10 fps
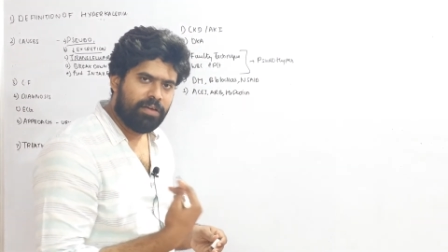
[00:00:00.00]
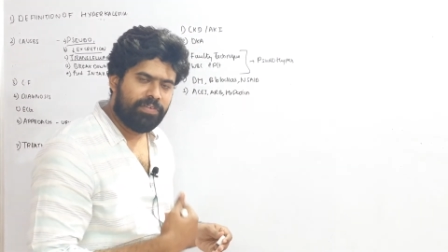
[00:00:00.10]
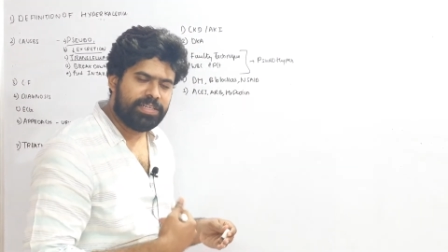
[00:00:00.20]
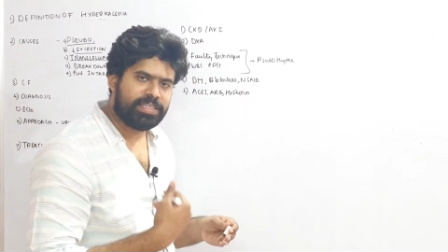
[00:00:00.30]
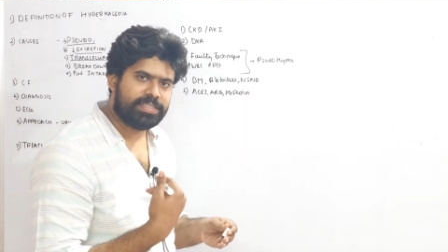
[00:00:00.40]

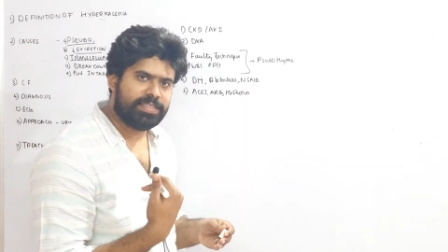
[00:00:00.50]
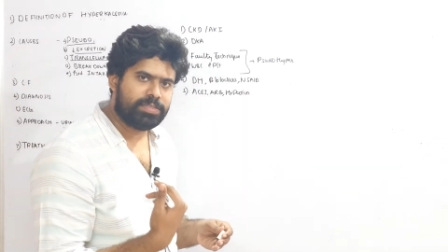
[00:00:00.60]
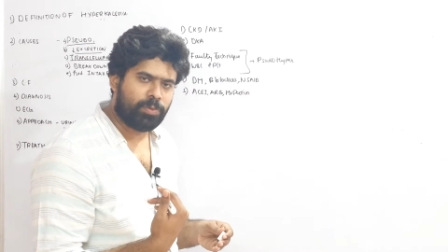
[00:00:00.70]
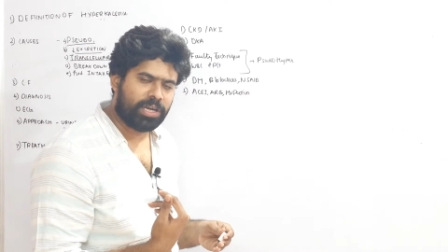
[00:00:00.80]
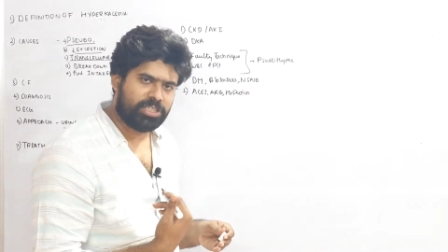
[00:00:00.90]
When does
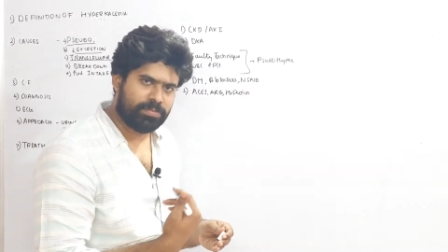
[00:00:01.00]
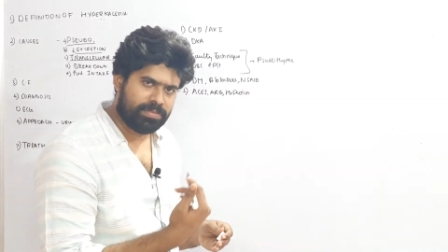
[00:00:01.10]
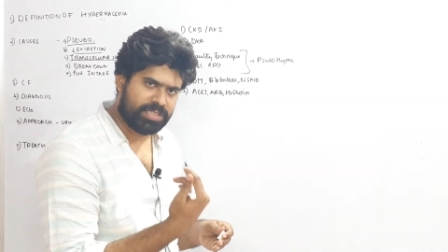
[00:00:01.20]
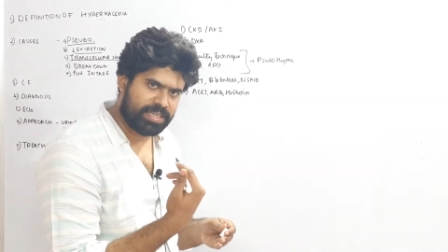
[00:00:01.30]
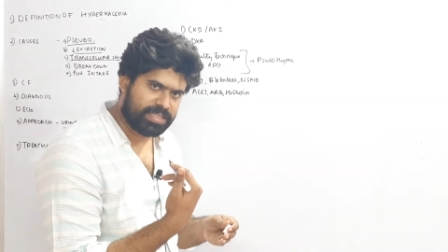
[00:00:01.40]
this
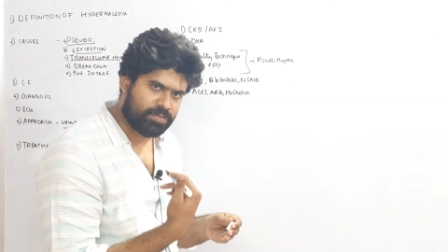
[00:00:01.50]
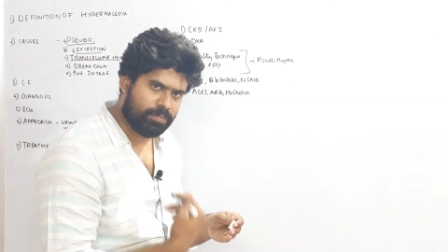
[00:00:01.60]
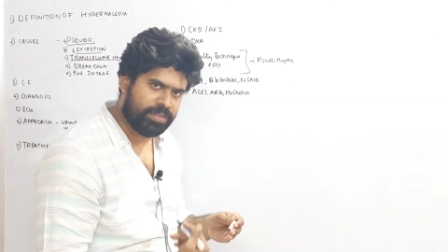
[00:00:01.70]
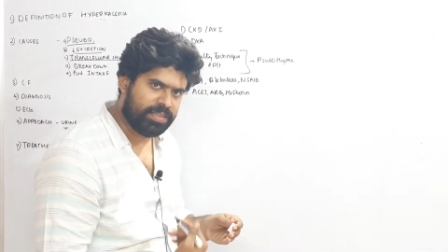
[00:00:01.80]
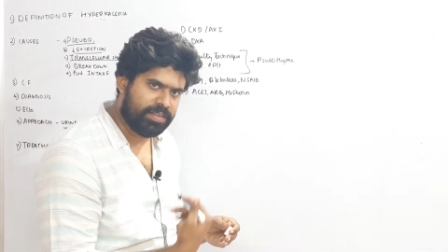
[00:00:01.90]
potassium changes
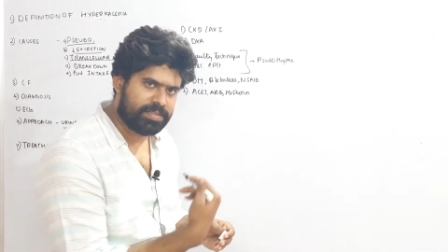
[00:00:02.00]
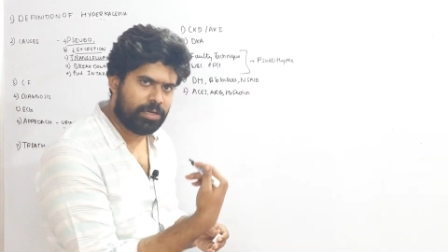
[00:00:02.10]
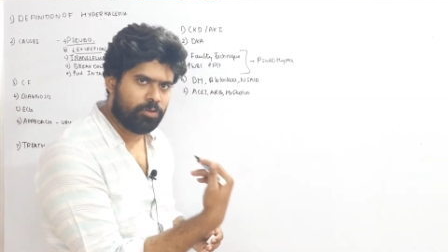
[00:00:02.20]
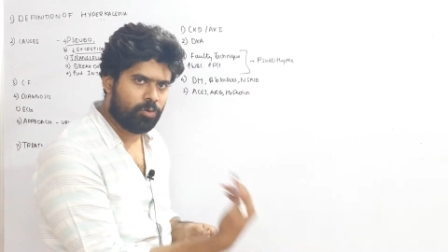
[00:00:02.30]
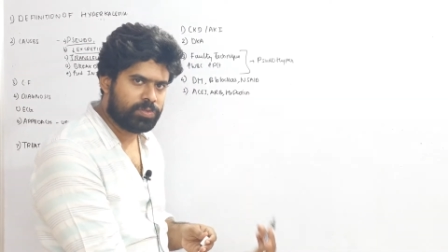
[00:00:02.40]
from within the
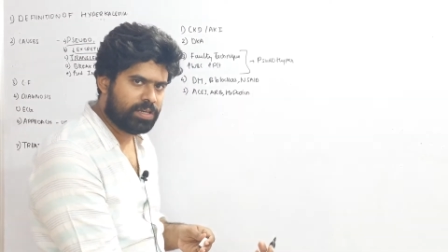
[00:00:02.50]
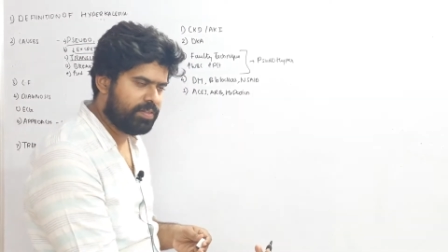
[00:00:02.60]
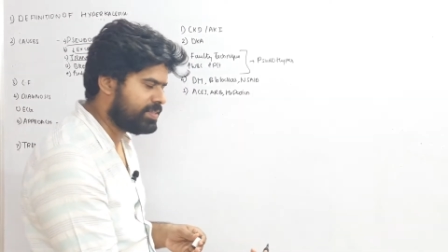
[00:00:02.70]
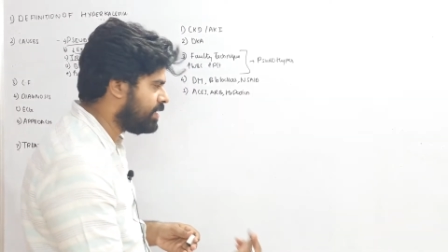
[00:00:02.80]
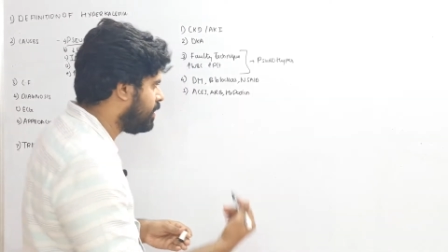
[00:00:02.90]
cell to the outside of
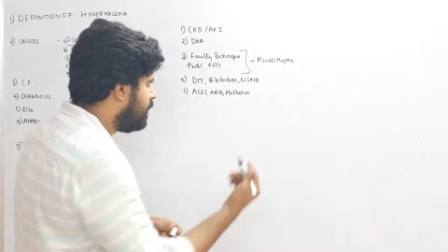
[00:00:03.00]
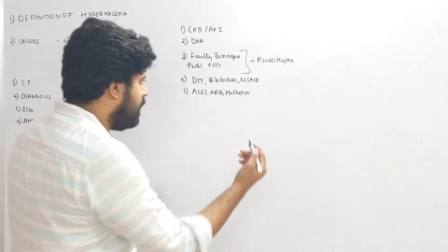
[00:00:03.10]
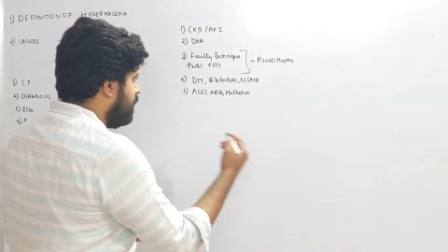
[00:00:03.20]
the cell?